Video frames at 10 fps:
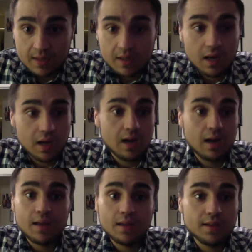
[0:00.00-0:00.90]

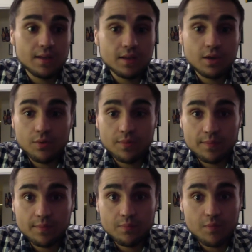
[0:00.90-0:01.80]

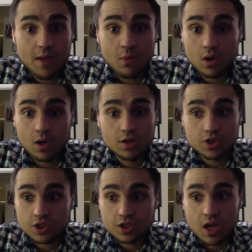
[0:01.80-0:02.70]
They were
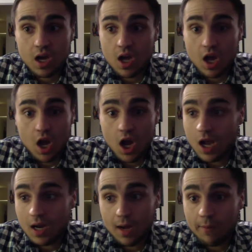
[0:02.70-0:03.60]
just
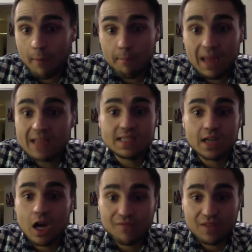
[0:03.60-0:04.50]
an
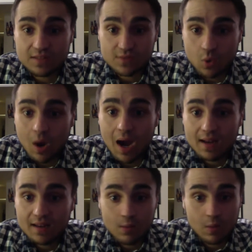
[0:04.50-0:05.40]
amazing offensive
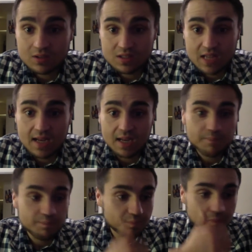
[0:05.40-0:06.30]
squad. They were outstanding
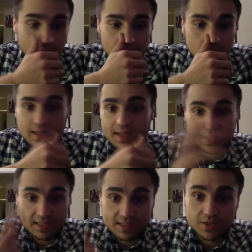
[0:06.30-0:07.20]
with
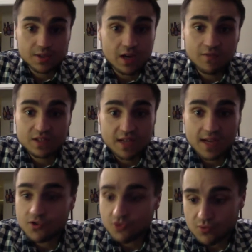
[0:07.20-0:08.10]
Ian Kinsler and Elvis
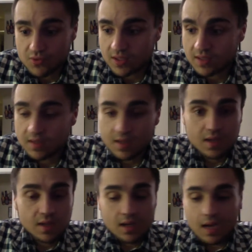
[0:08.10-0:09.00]
Andrews, and
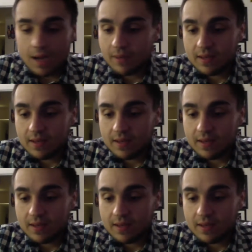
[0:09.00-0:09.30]
I mean